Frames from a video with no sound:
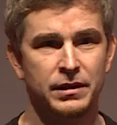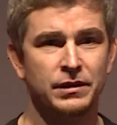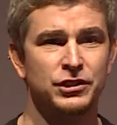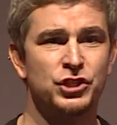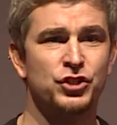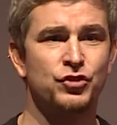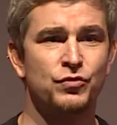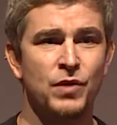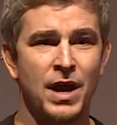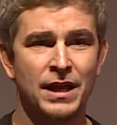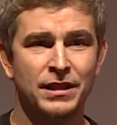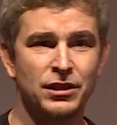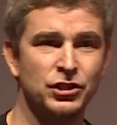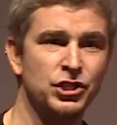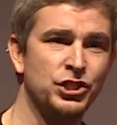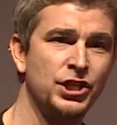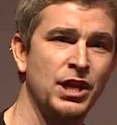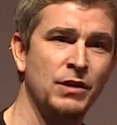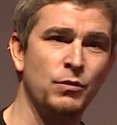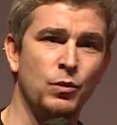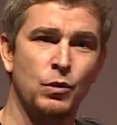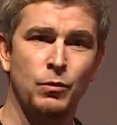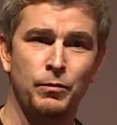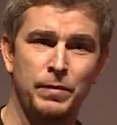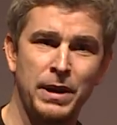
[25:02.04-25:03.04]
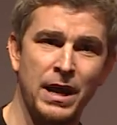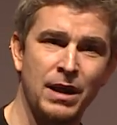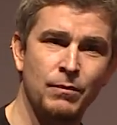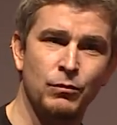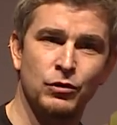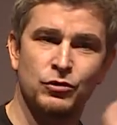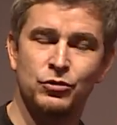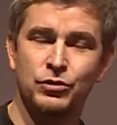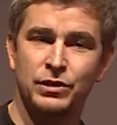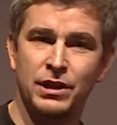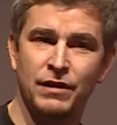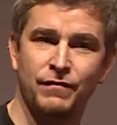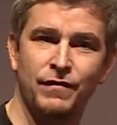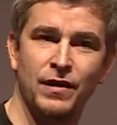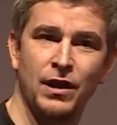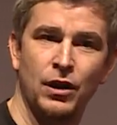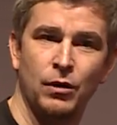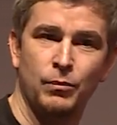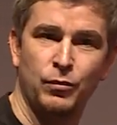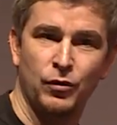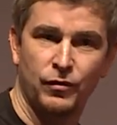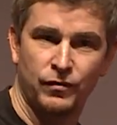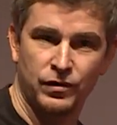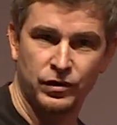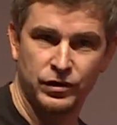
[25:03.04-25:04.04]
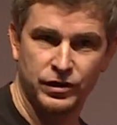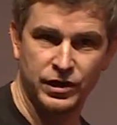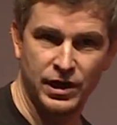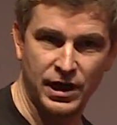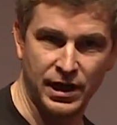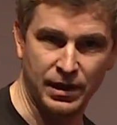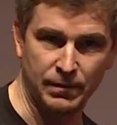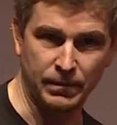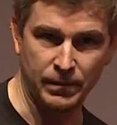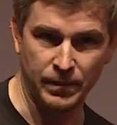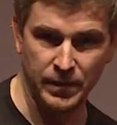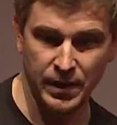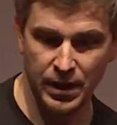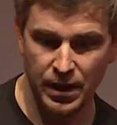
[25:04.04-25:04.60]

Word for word: the strategy they will be able to develop over time.